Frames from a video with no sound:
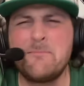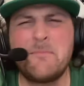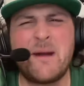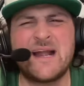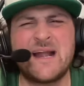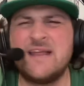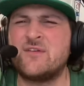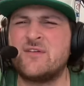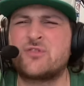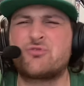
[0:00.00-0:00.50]
I
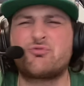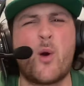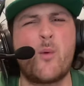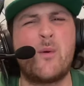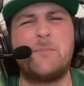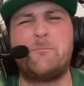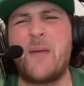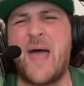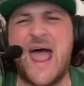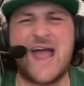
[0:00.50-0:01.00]
might even
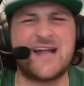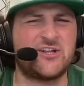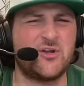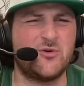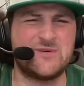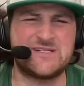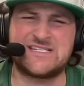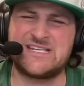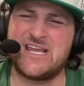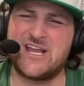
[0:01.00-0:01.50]
throw it back
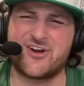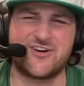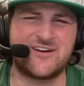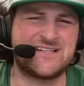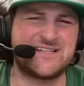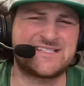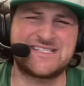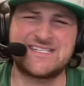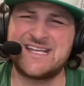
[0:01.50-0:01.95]
to his year in